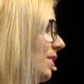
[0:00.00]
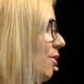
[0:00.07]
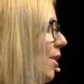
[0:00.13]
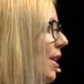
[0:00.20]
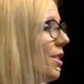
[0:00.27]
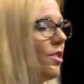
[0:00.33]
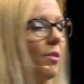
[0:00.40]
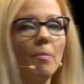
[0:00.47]

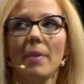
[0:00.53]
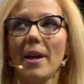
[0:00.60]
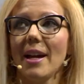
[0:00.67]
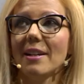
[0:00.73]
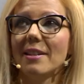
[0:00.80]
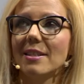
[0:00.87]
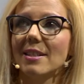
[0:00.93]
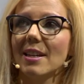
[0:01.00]
Croatian
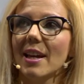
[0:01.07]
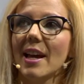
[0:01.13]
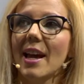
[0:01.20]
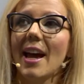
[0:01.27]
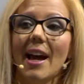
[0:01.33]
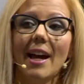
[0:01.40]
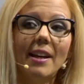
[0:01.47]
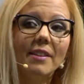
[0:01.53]
banks,
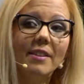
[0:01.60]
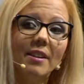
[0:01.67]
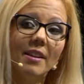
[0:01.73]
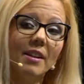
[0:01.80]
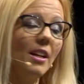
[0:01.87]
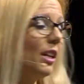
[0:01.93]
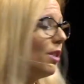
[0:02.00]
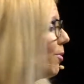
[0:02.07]
and
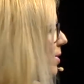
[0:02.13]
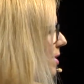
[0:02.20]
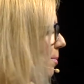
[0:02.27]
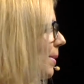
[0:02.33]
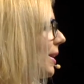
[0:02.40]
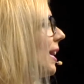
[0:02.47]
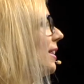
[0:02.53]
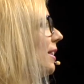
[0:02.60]
it was the
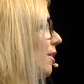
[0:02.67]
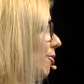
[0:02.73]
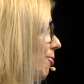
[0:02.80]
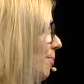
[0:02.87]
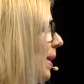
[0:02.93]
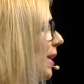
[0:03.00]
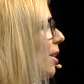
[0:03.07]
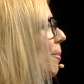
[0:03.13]
beginning of
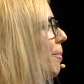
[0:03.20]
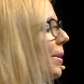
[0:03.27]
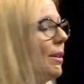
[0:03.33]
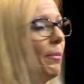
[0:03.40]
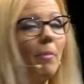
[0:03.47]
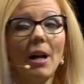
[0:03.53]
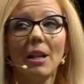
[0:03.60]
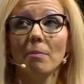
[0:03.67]
my company
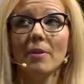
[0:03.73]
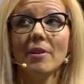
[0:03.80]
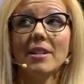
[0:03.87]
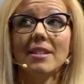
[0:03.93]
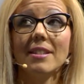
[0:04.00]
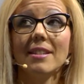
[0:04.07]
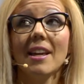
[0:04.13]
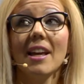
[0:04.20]

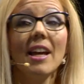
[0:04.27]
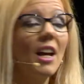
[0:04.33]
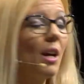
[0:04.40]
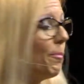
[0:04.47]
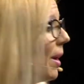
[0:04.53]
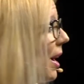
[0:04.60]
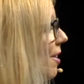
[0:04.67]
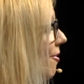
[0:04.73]
Balmaris and
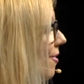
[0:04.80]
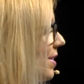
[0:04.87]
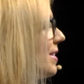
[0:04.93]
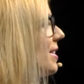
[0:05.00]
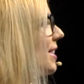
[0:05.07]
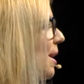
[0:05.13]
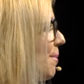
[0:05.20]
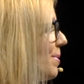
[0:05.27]
my first
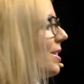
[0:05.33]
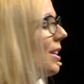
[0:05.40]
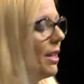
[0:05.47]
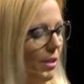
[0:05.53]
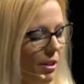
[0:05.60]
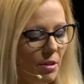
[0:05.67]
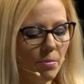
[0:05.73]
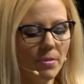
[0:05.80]
steps
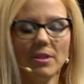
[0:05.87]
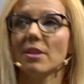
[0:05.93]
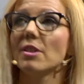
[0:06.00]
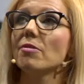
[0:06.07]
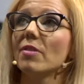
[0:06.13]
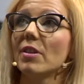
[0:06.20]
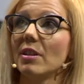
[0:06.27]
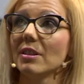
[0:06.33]
into the business
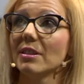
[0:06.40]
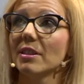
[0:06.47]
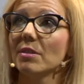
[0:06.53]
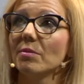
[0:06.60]
world.